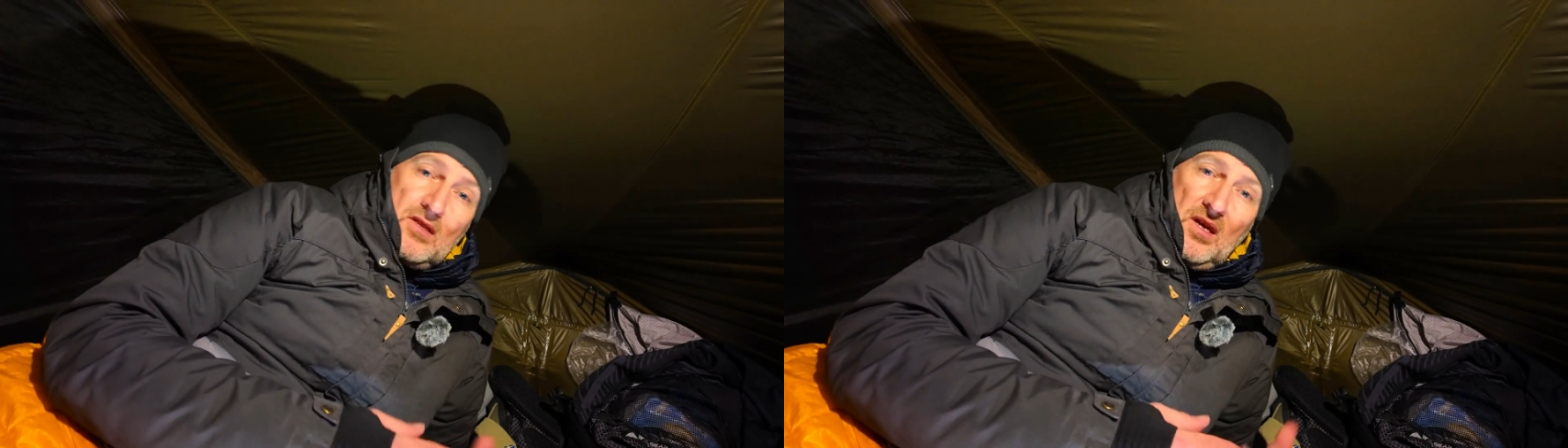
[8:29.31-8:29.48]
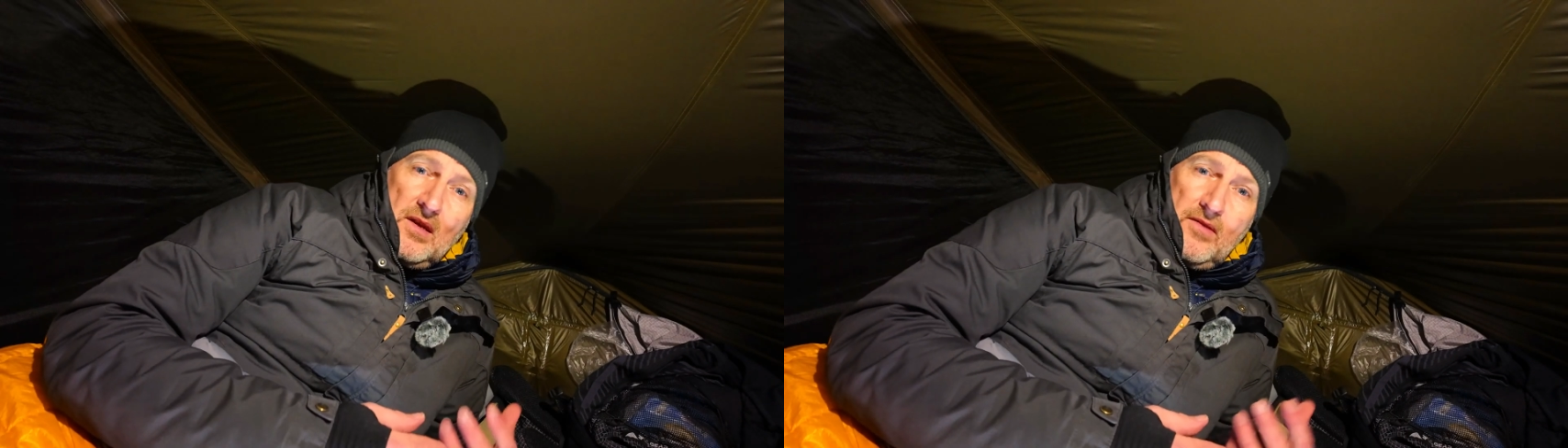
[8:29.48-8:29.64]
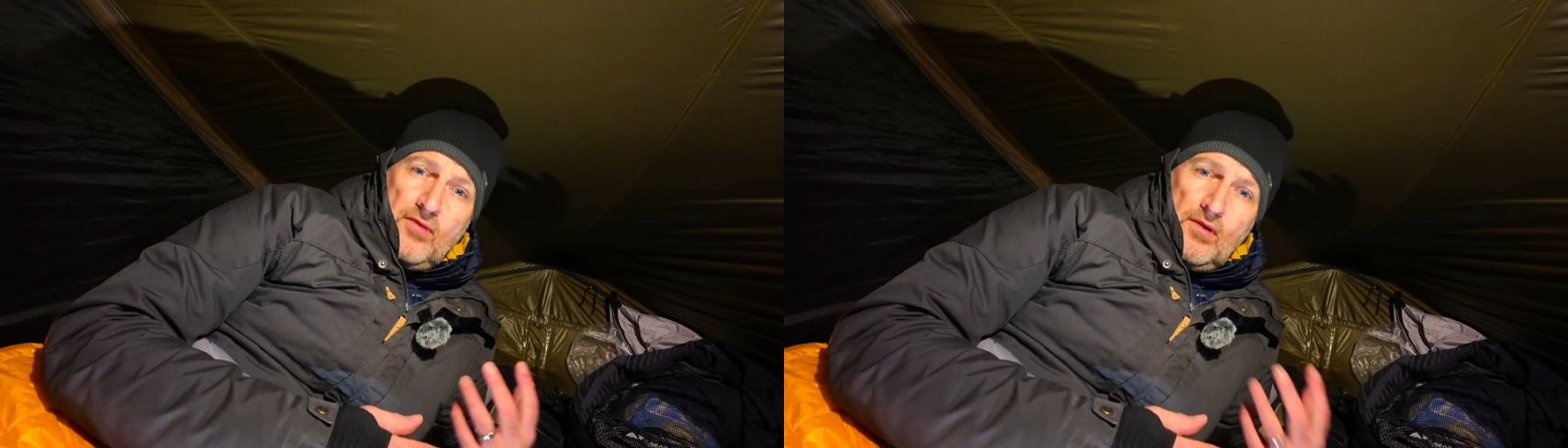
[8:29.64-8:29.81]
a
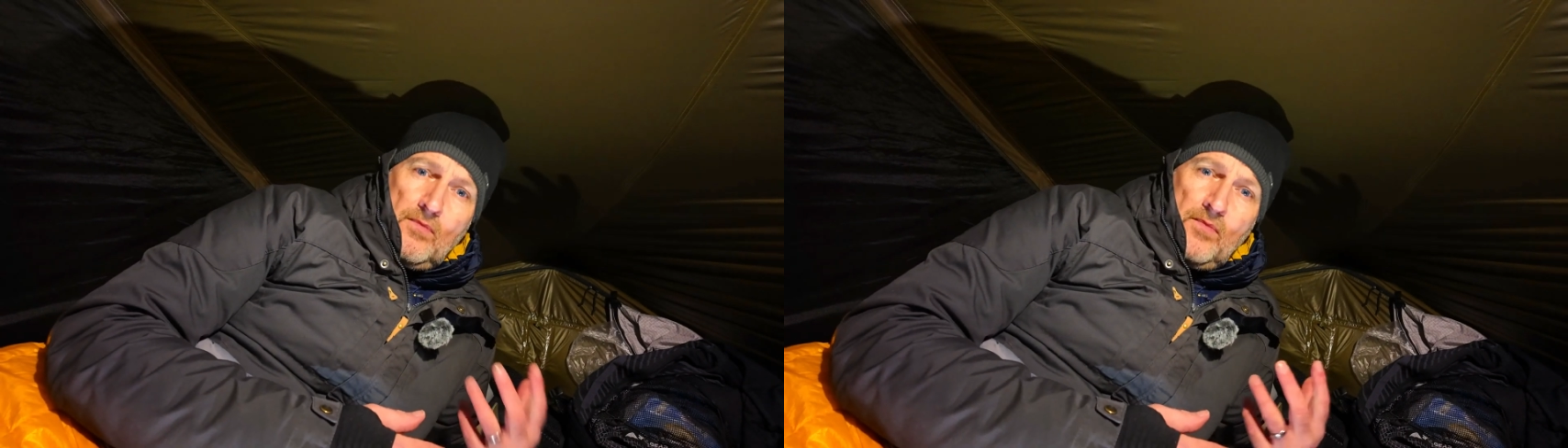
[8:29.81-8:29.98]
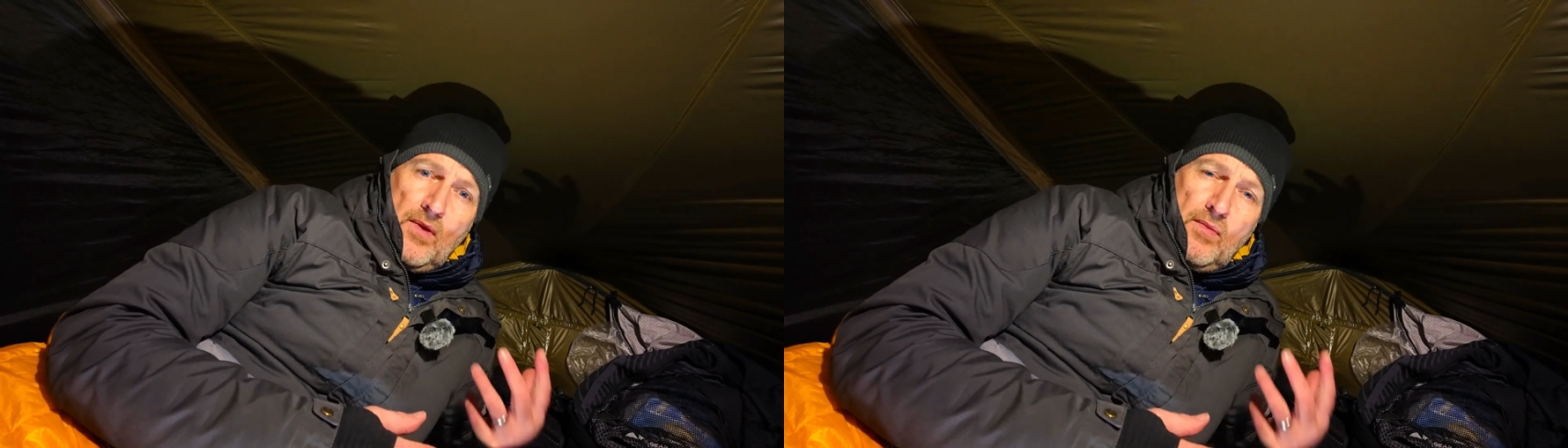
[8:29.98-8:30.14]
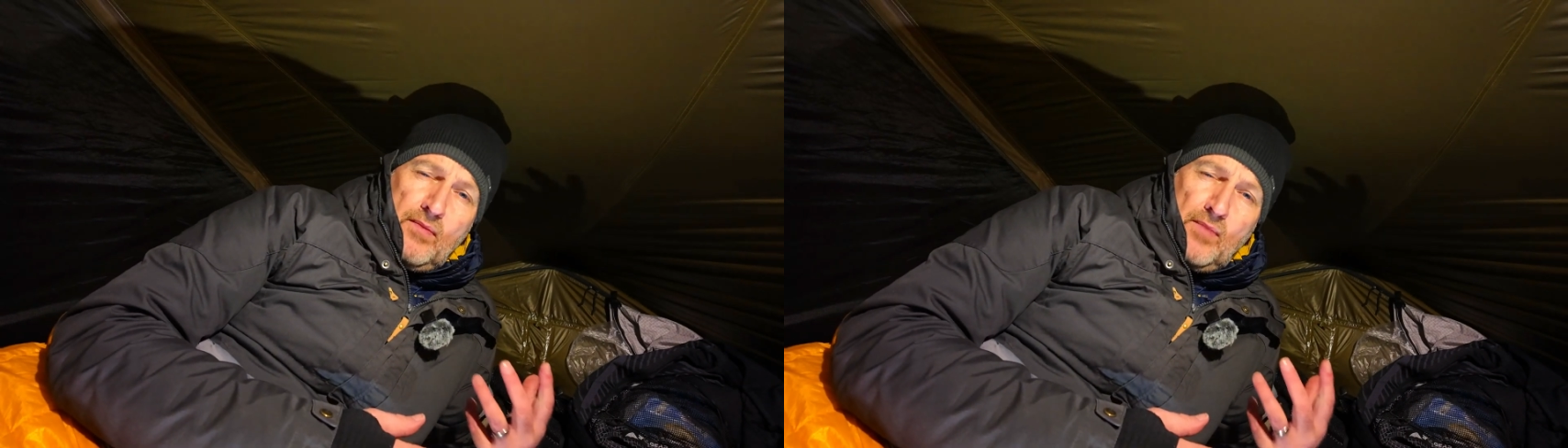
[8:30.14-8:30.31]
ton of room
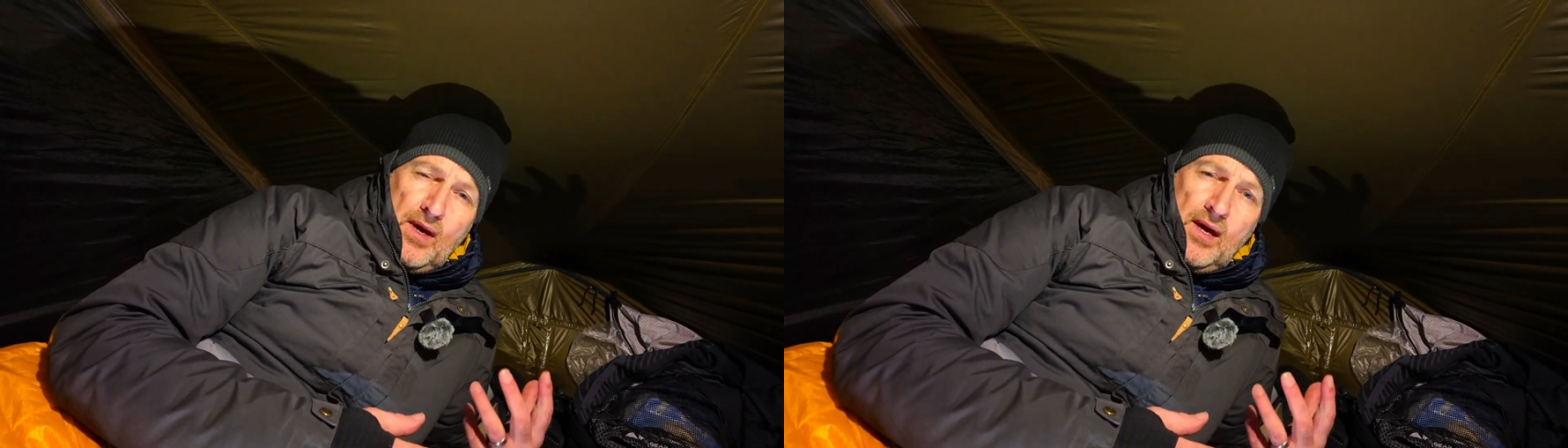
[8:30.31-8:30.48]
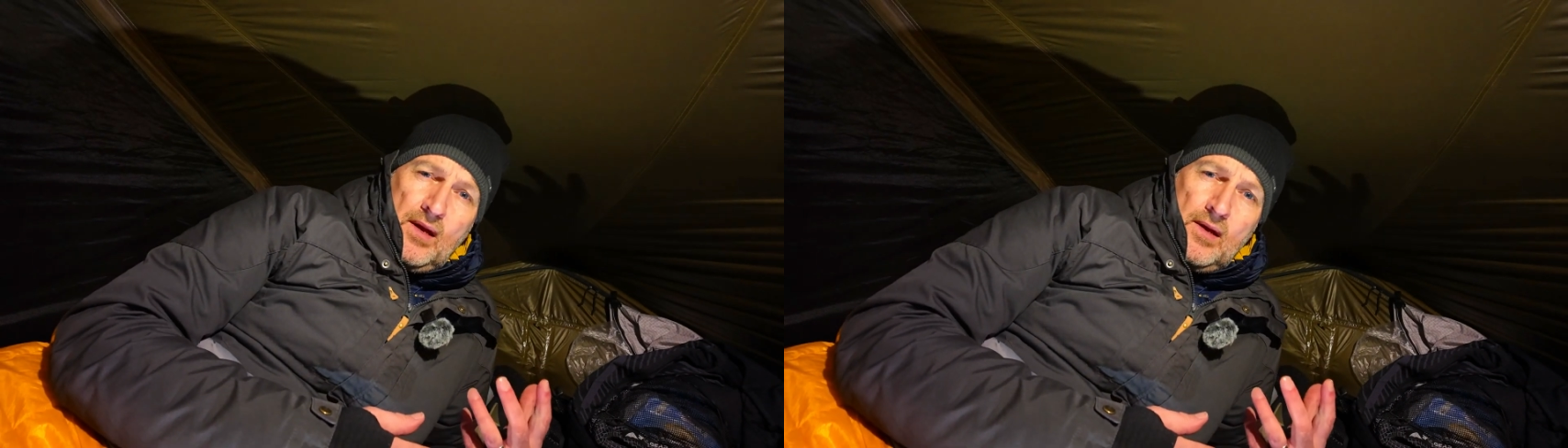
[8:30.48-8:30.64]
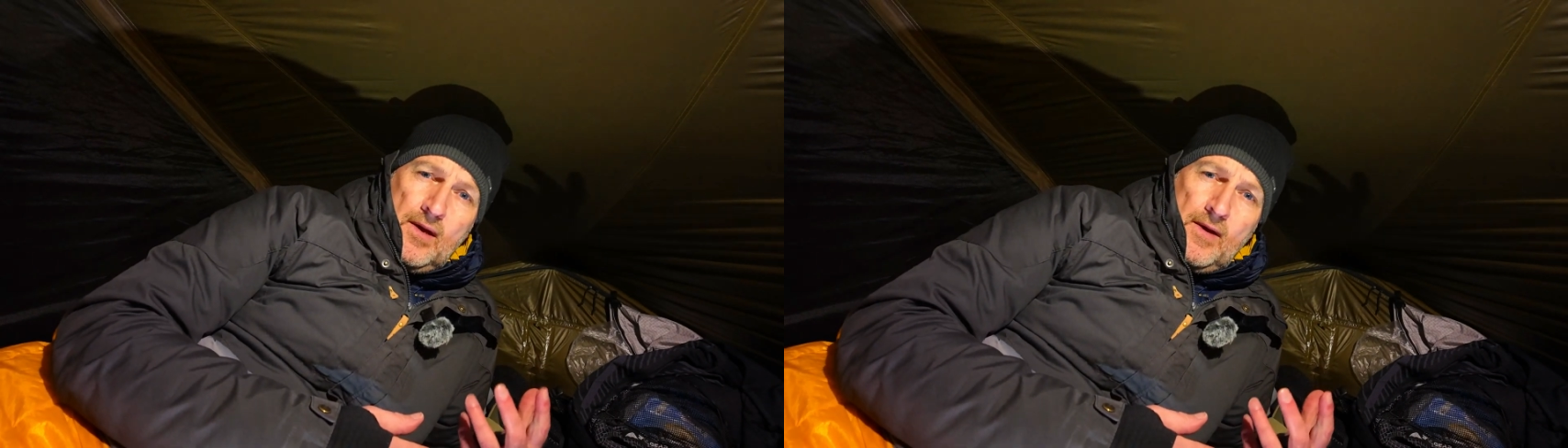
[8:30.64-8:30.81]
above my
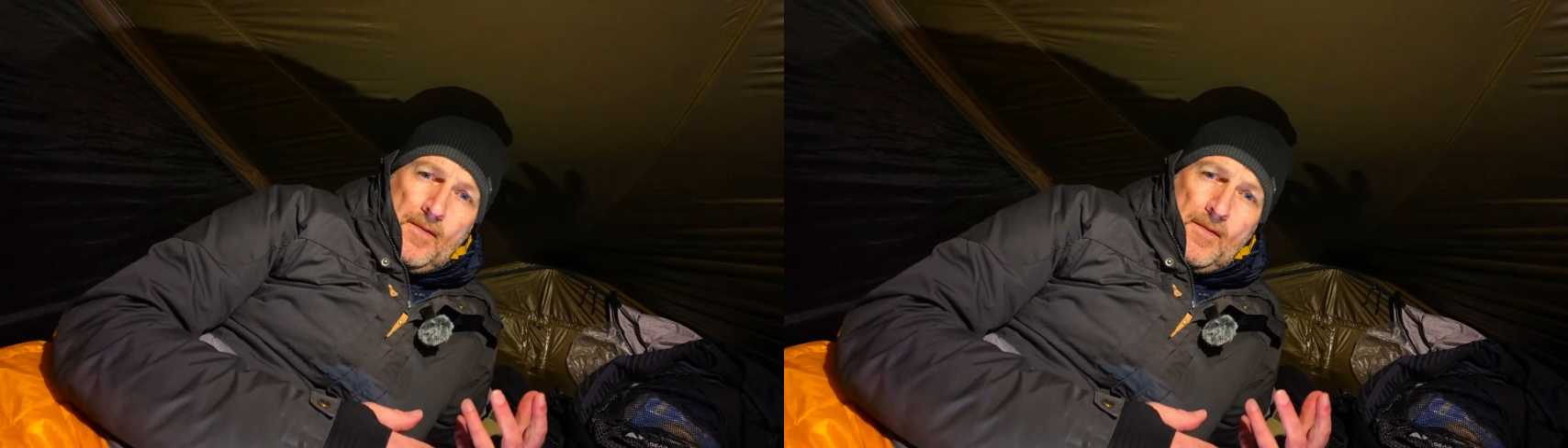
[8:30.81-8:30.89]
head.